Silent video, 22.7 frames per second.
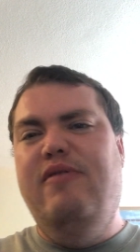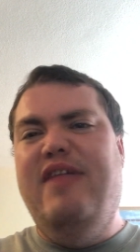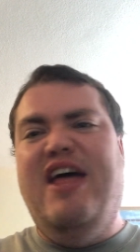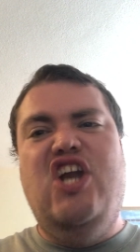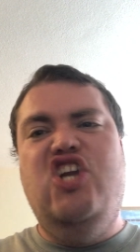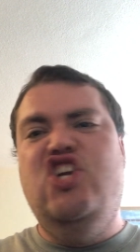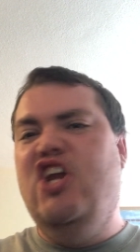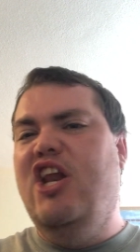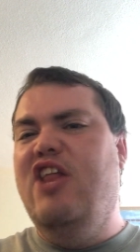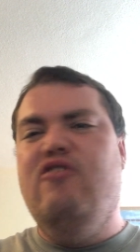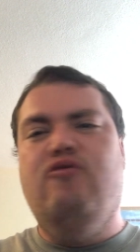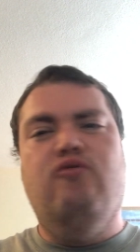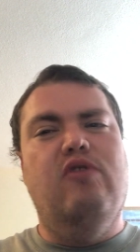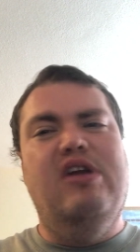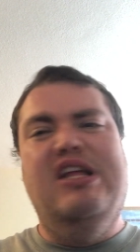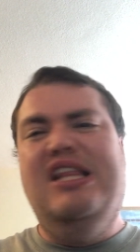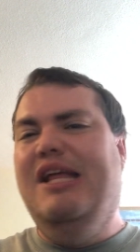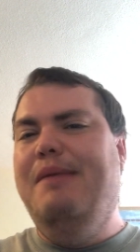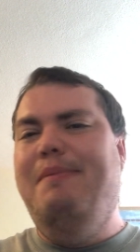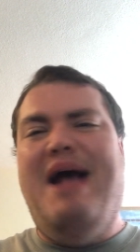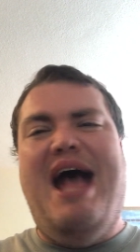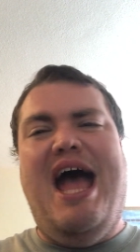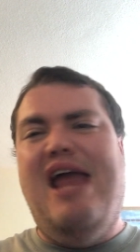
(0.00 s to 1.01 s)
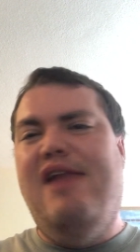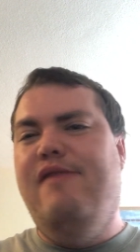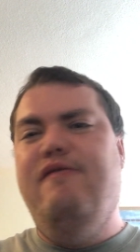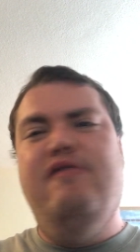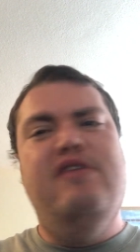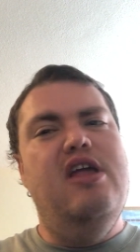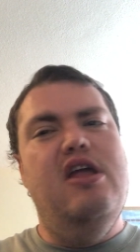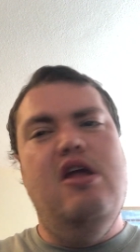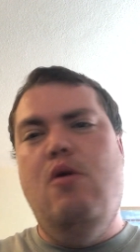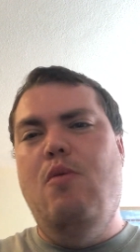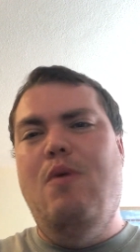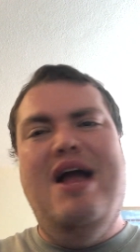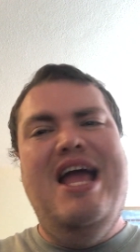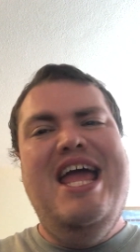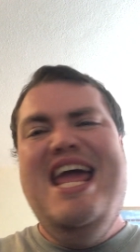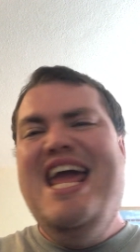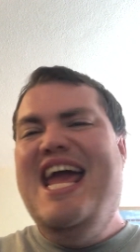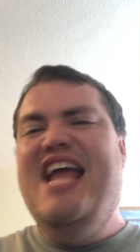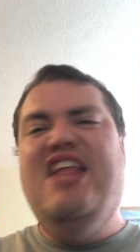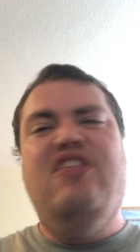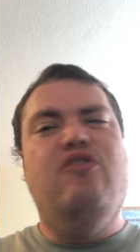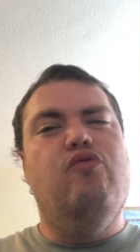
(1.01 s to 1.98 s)
That shit is really bad for you.
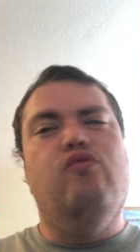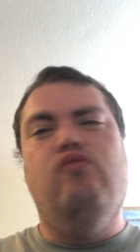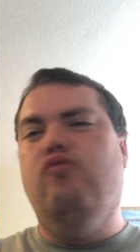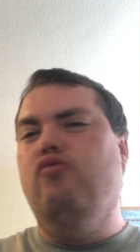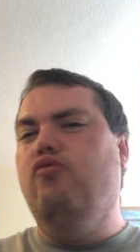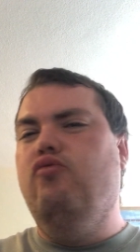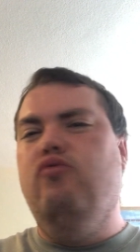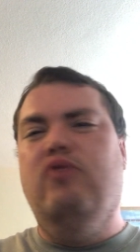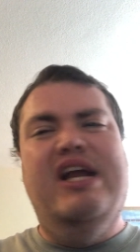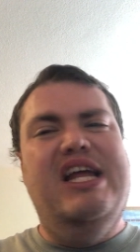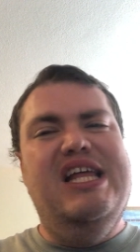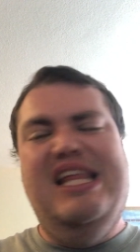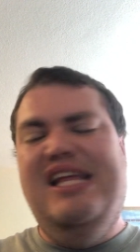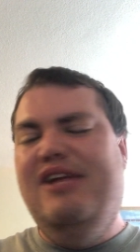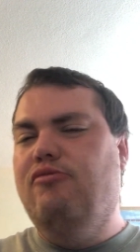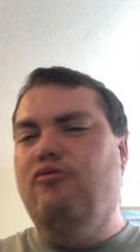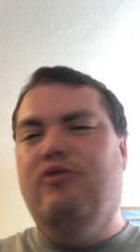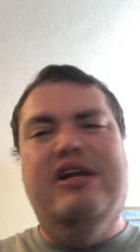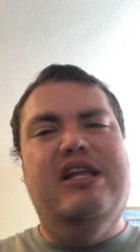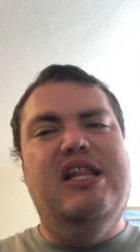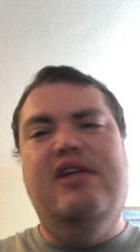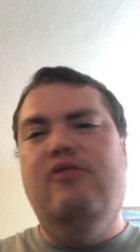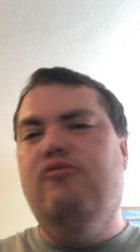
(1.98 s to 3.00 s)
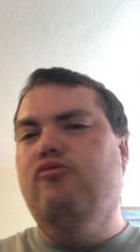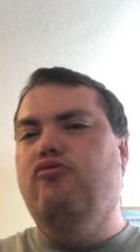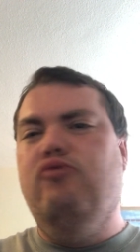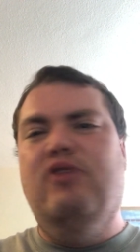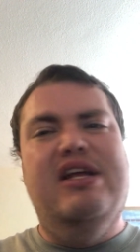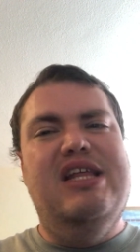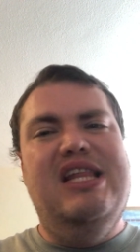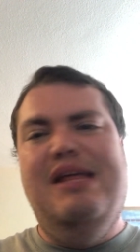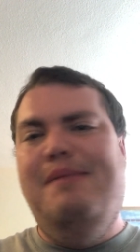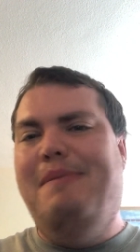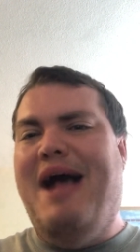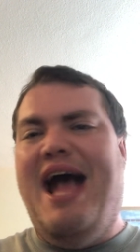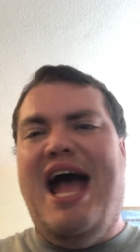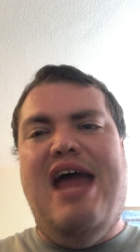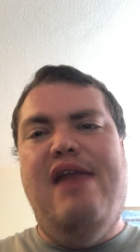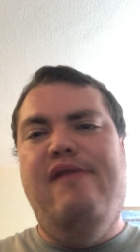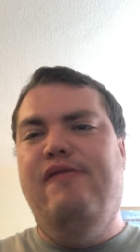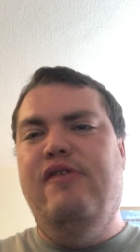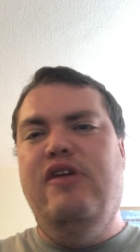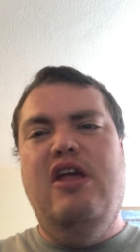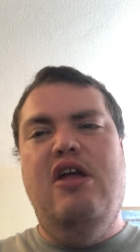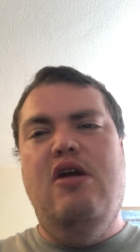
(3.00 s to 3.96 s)
It's really, really, really
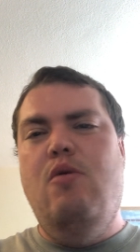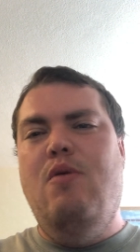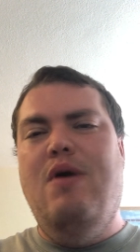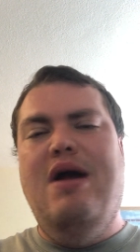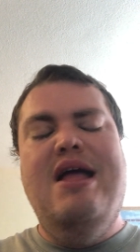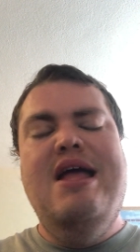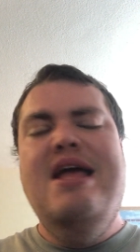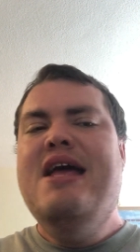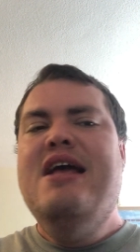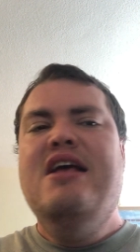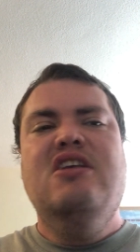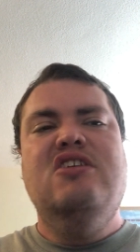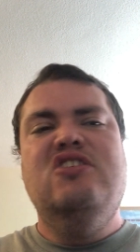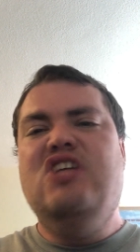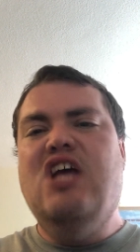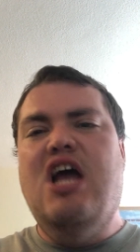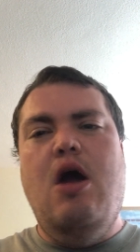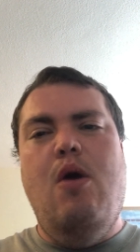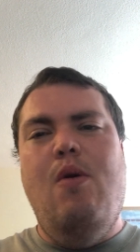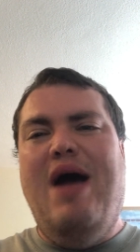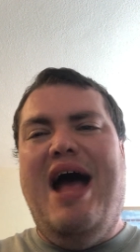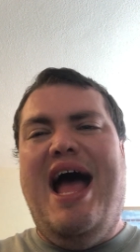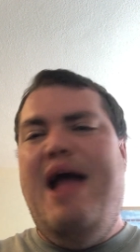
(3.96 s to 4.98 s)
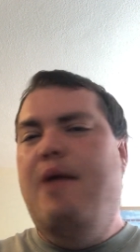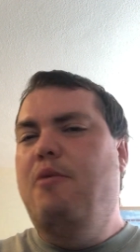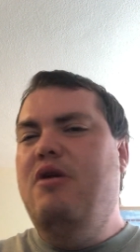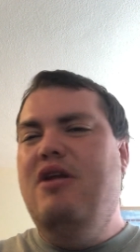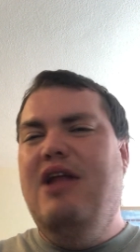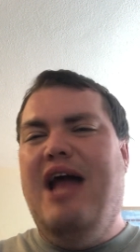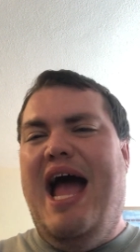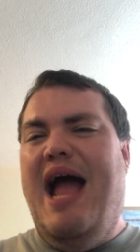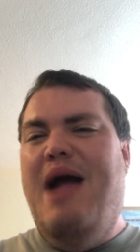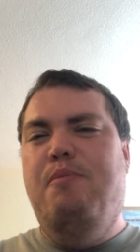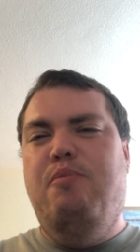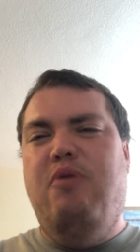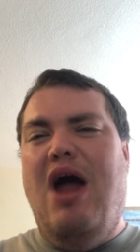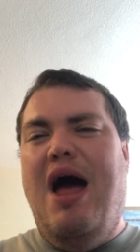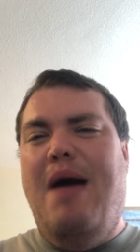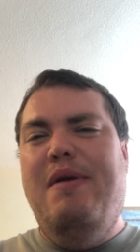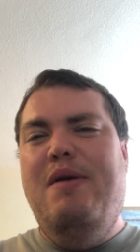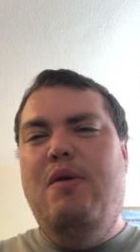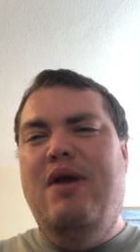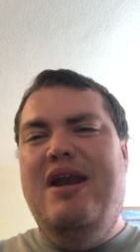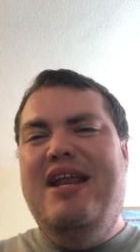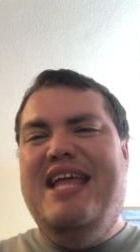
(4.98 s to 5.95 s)
bad for you. So I would, I
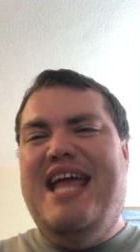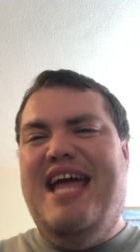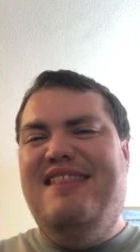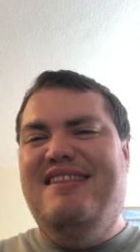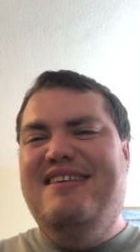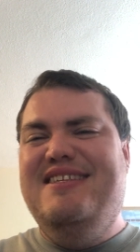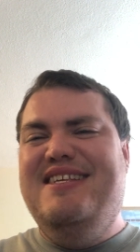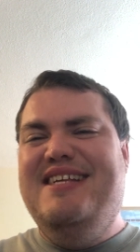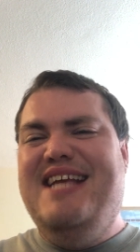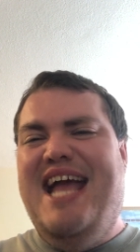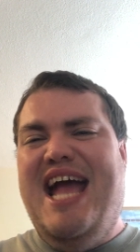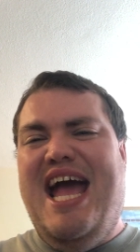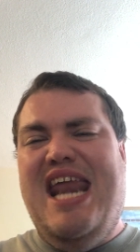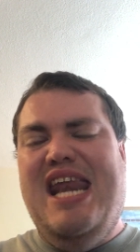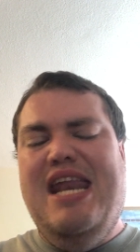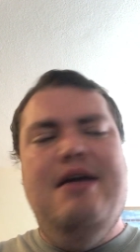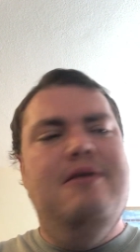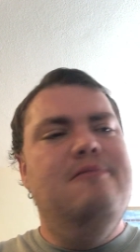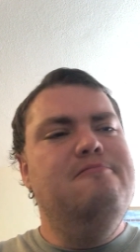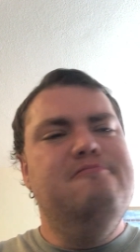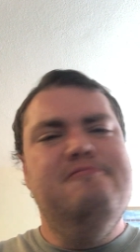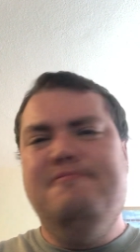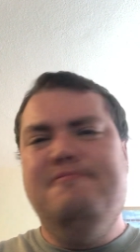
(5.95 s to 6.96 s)
probably wouldn't get this again.